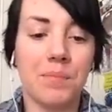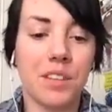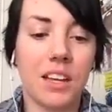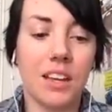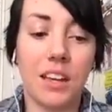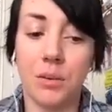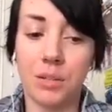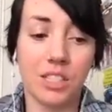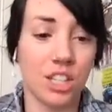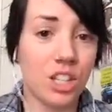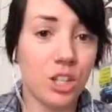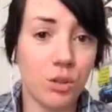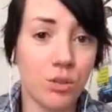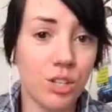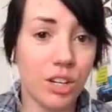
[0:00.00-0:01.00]
it was a
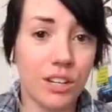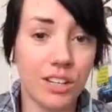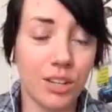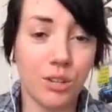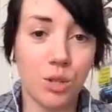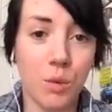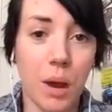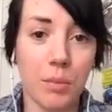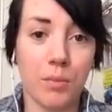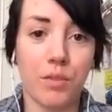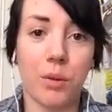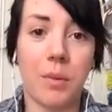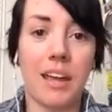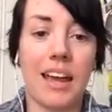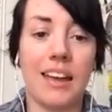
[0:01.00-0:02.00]
huge, huge problem for
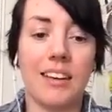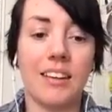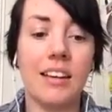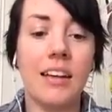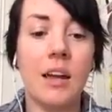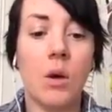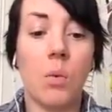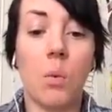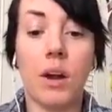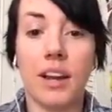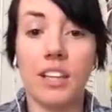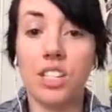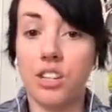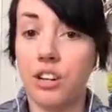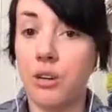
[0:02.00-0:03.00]
me. And when I
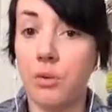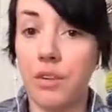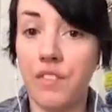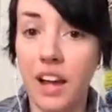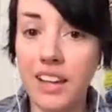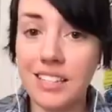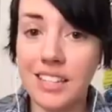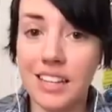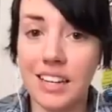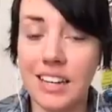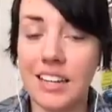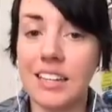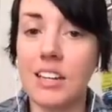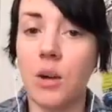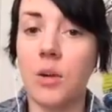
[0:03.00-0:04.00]
started revising it
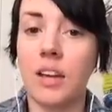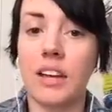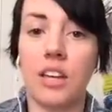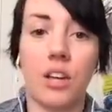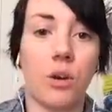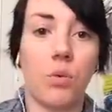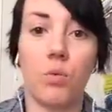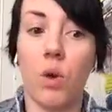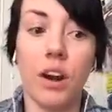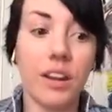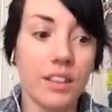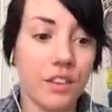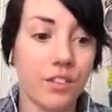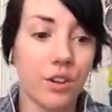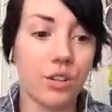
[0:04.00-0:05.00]
and going, writing
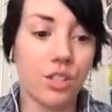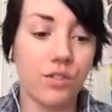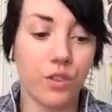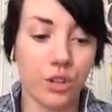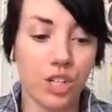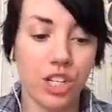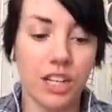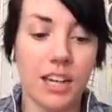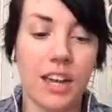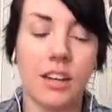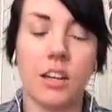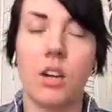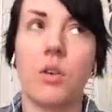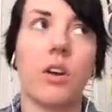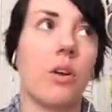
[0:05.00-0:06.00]
the first version again and
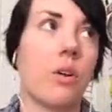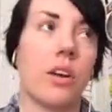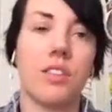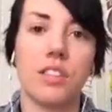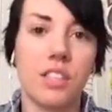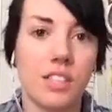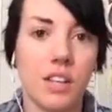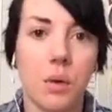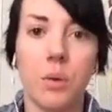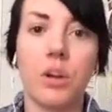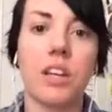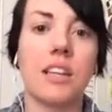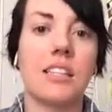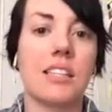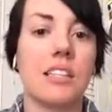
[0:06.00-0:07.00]
going, okay, this is not
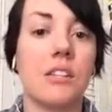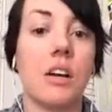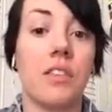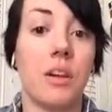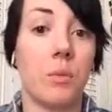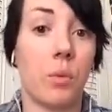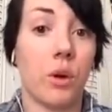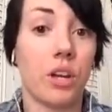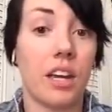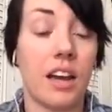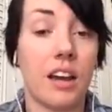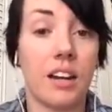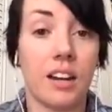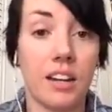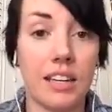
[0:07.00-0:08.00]
working still, and then working
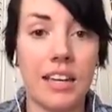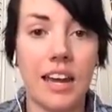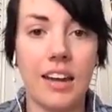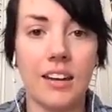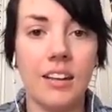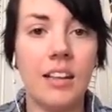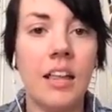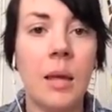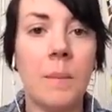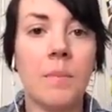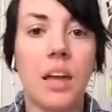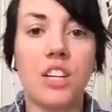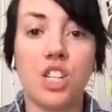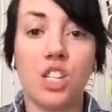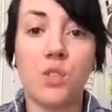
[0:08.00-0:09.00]
on it again,
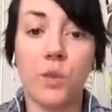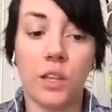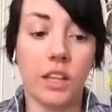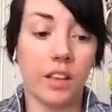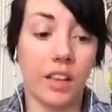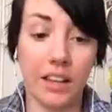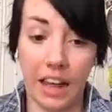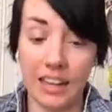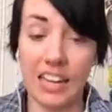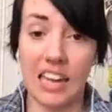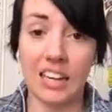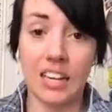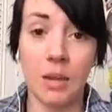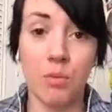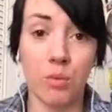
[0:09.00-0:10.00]
and just feeling like I
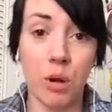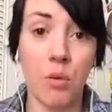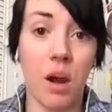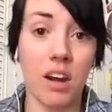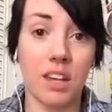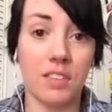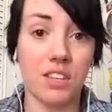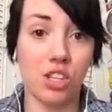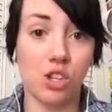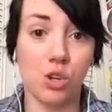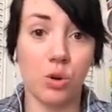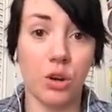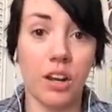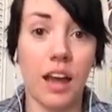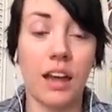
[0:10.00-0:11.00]
can't keep rewriting this
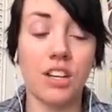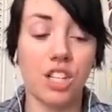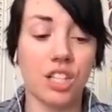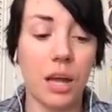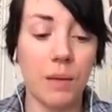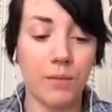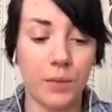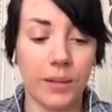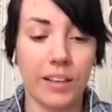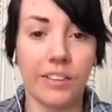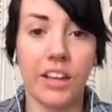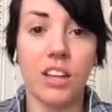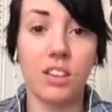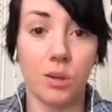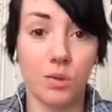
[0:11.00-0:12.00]
story. I just kept feeling
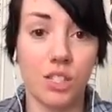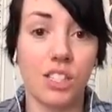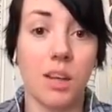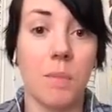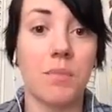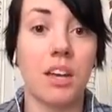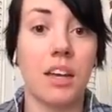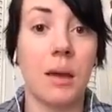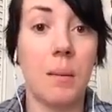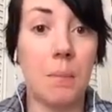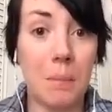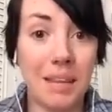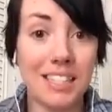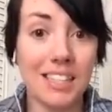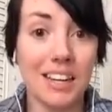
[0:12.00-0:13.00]
like there was something
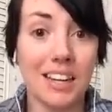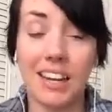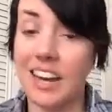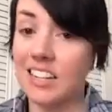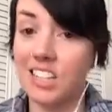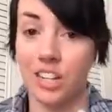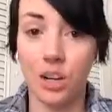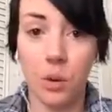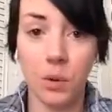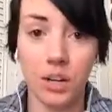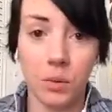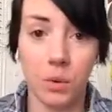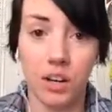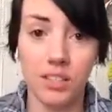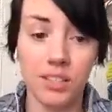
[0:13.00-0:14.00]
missing, and I didn't know what it
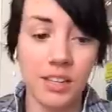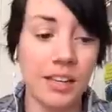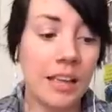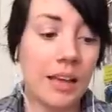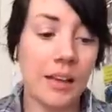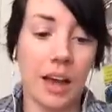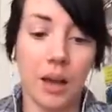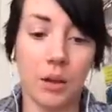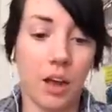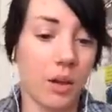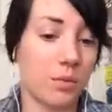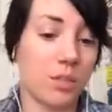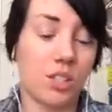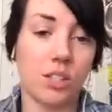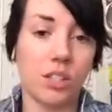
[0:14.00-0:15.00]
was. I
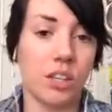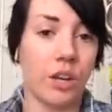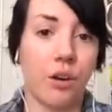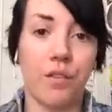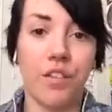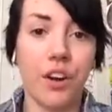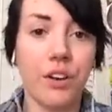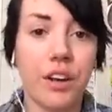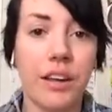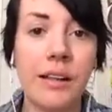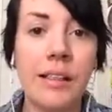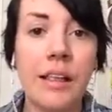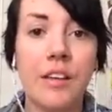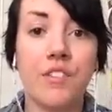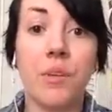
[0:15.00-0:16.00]
was, very
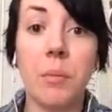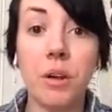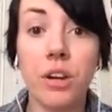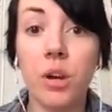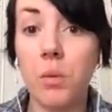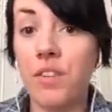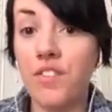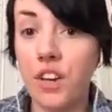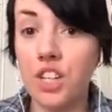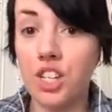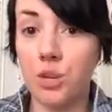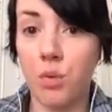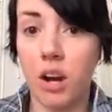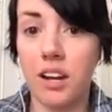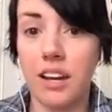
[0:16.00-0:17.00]
familiar with fiction
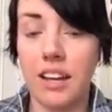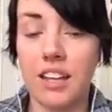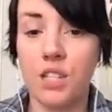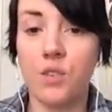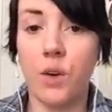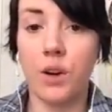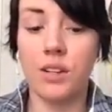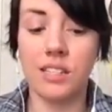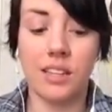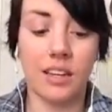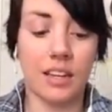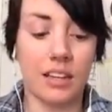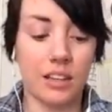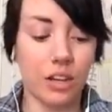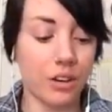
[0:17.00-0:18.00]
writing as far as
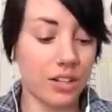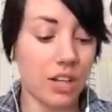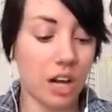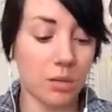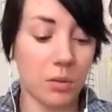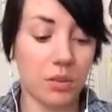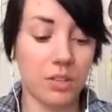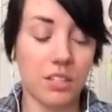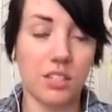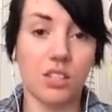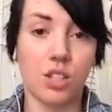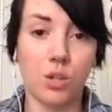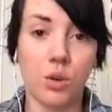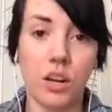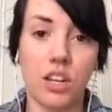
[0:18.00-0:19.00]
and Larry talked about this in
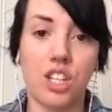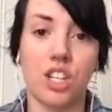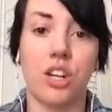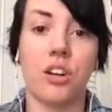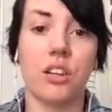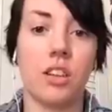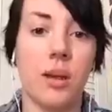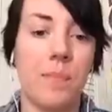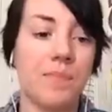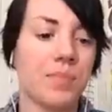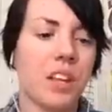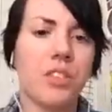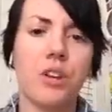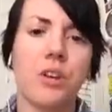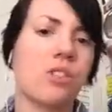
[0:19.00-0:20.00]
story engineering, that
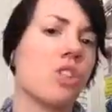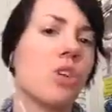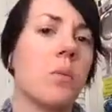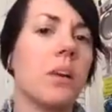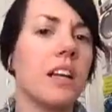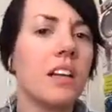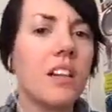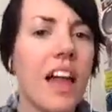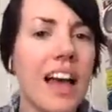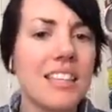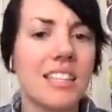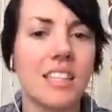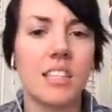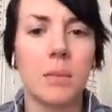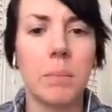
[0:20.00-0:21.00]
there are so many
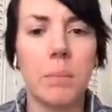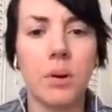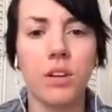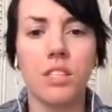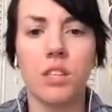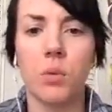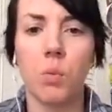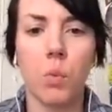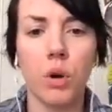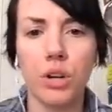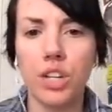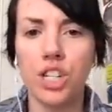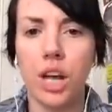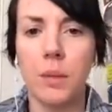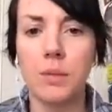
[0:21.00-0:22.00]
classes and books and
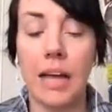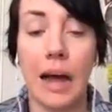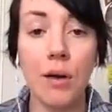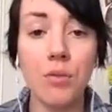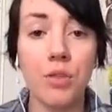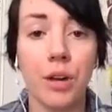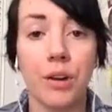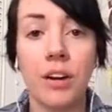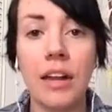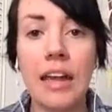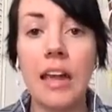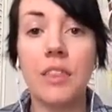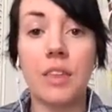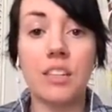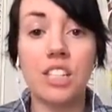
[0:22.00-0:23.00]
workshops out there
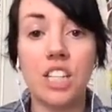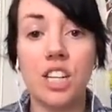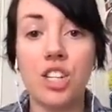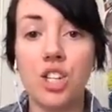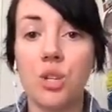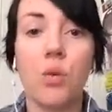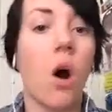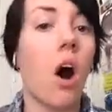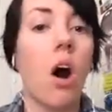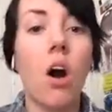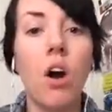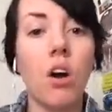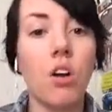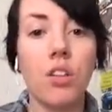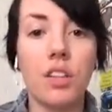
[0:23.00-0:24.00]
that teach you
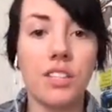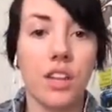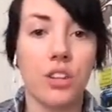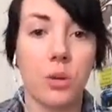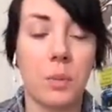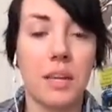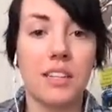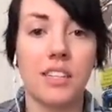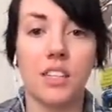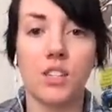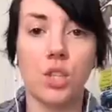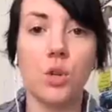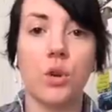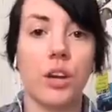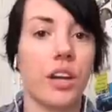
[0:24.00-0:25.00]
all these other pieces of
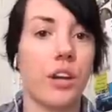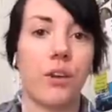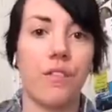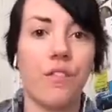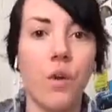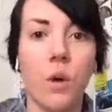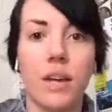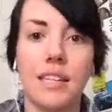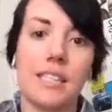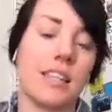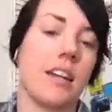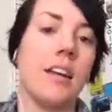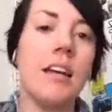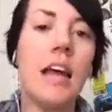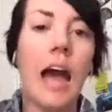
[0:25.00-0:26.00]
story, voice
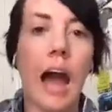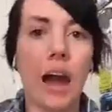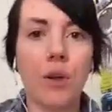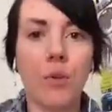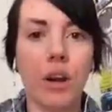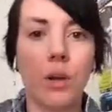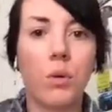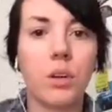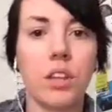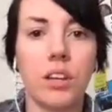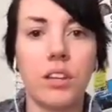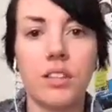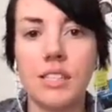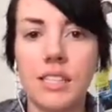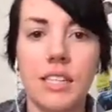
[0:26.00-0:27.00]
and how to write a really
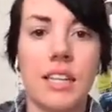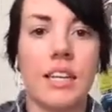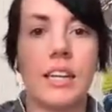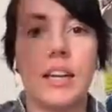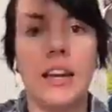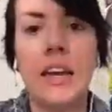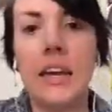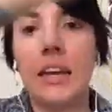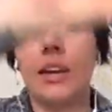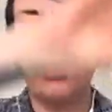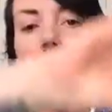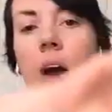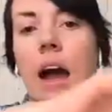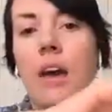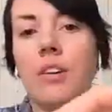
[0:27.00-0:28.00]
good scene and,
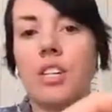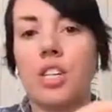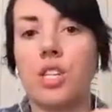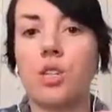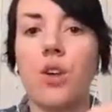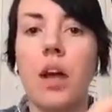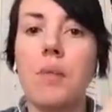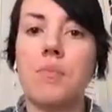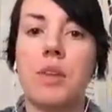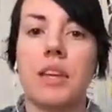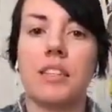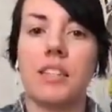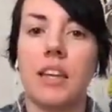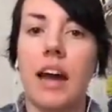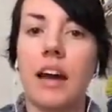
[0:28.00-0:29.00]
how to describe
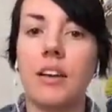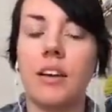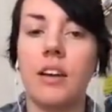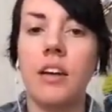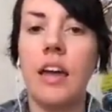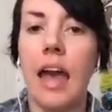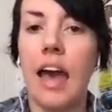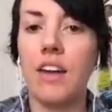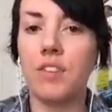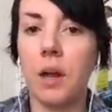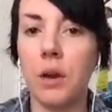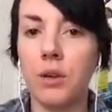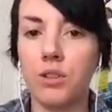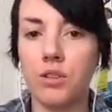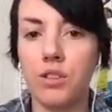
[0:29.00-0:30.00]
things and how to have
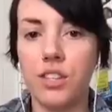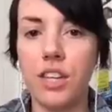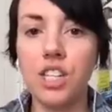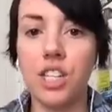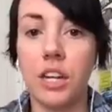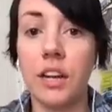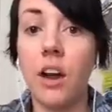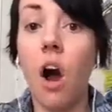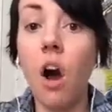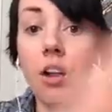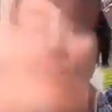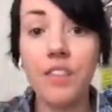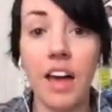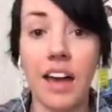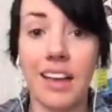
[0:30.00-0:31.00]
characterization. And all
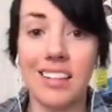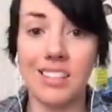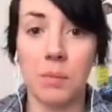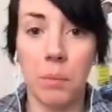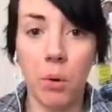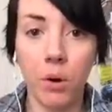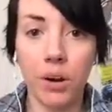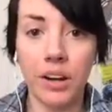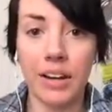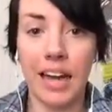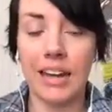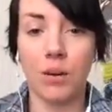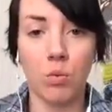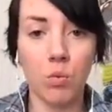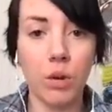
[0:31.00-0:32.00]
of that is important
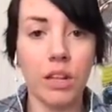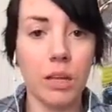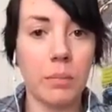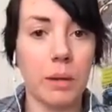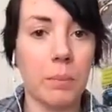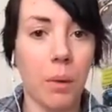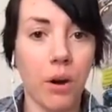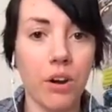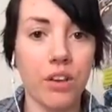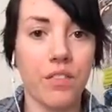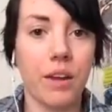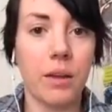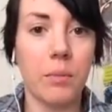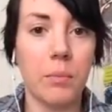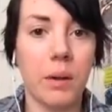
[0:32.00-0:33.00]
and a really big part of
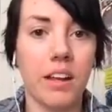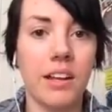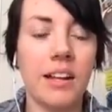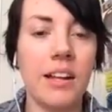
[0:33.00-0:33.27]
it. But